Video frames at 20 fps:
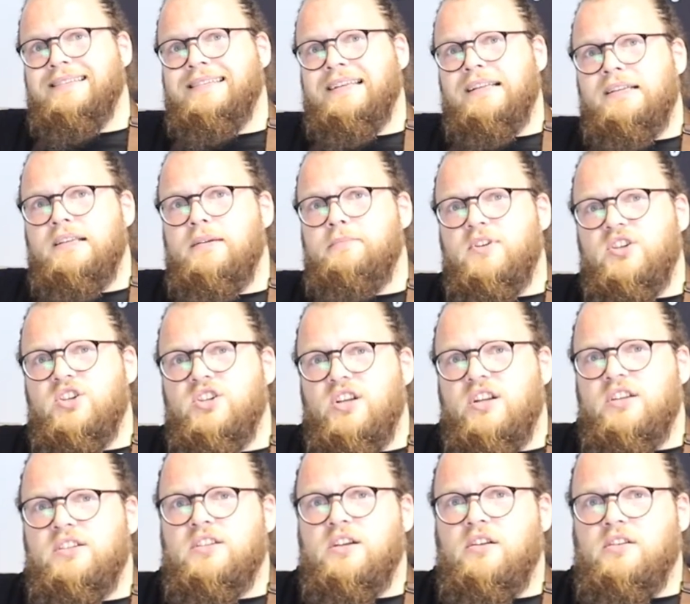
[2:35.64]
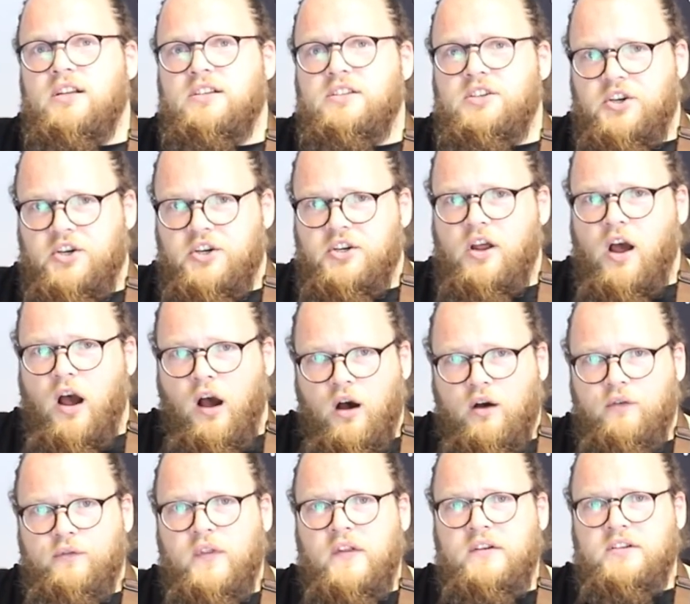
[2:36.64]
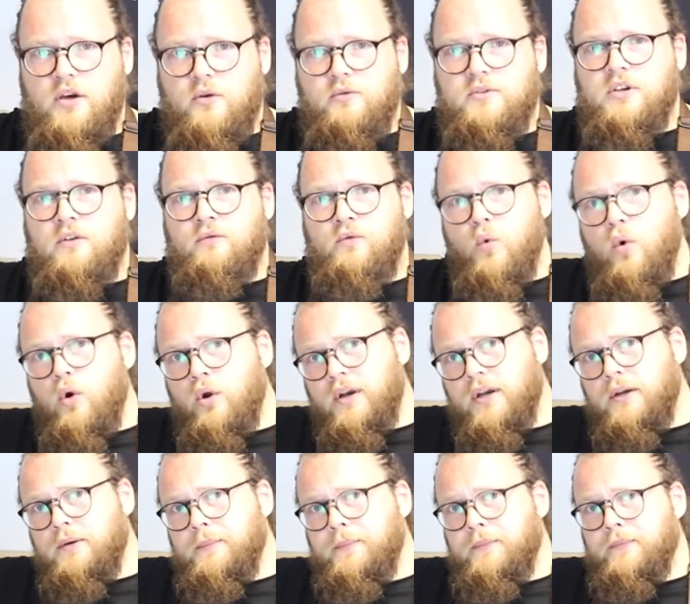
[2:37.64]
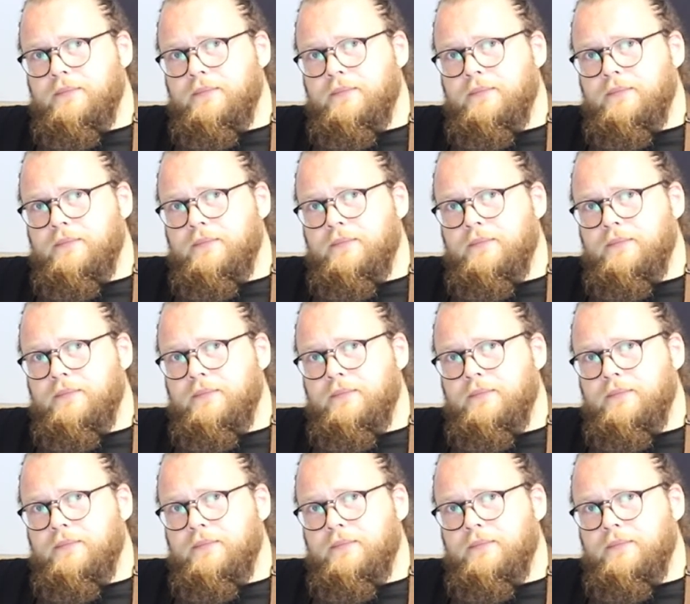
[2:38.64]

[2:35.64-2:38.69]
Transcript: till the machine's gonna turn off the dose of water.